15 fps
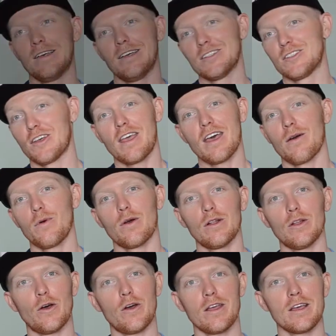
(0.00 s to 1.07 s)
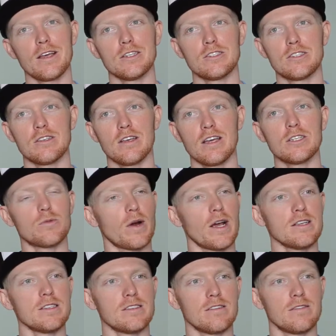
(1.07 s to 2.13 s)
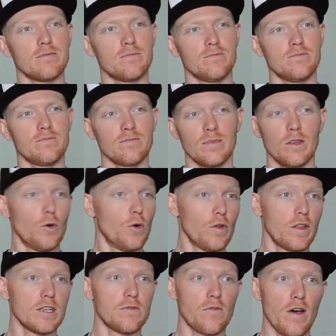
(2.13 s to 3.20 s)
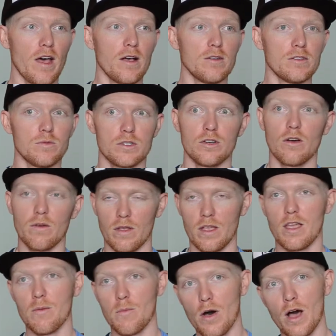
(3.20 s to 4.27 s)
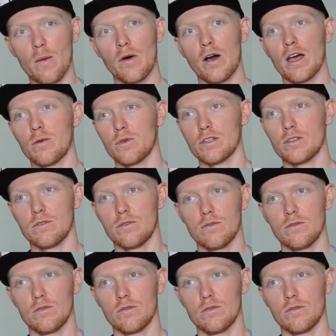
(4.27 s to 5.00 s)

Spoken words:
So we were learning each race, and all these fails, which in my mind were,